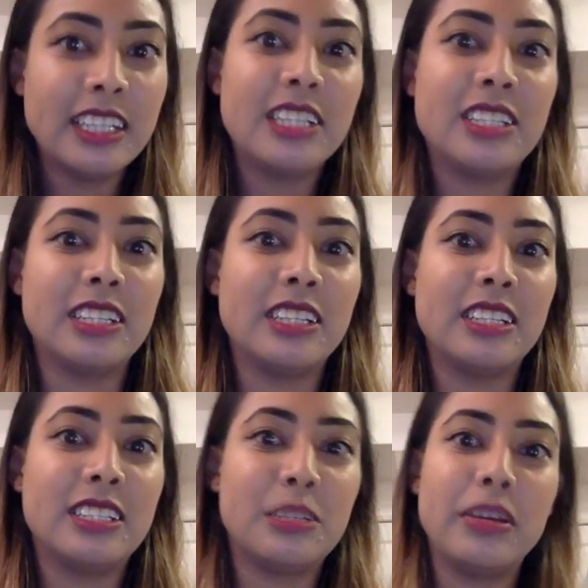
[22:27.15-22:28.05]
to
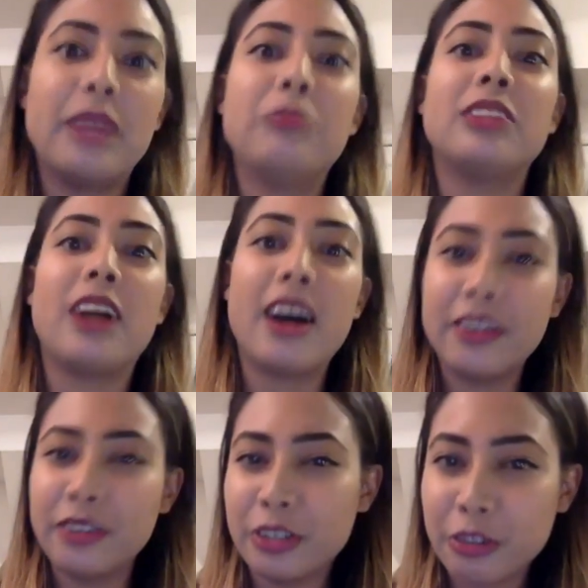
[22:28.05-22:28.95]
to be able to
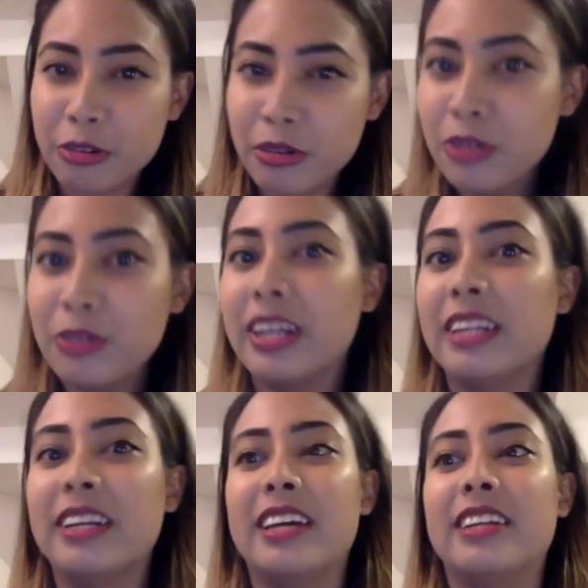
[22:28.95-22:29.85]
hire your crew
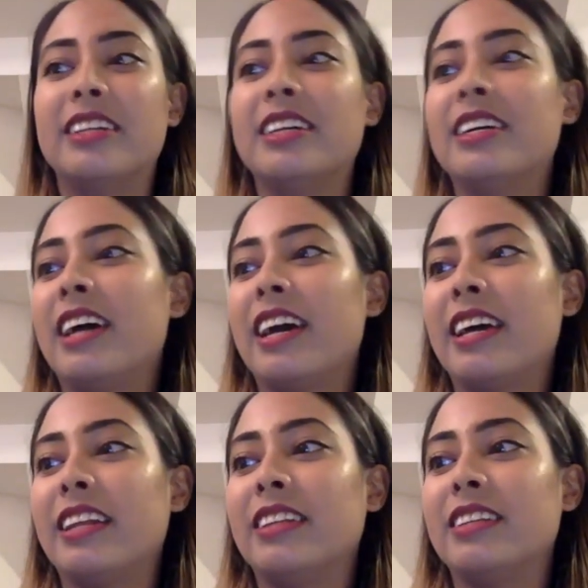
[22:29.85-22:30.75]
and and
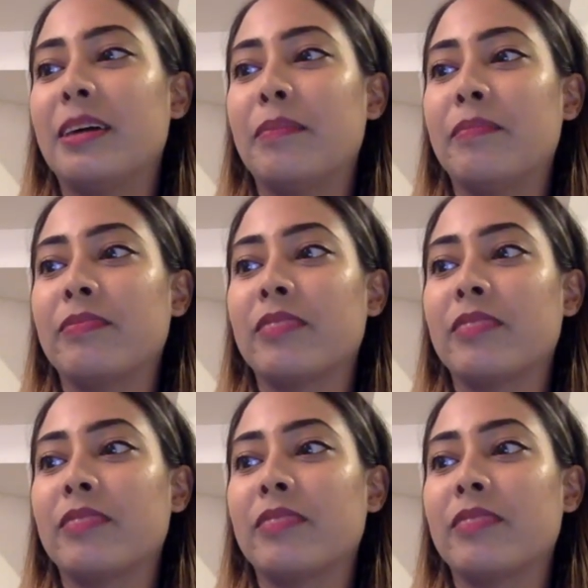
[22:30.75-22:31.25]
and um,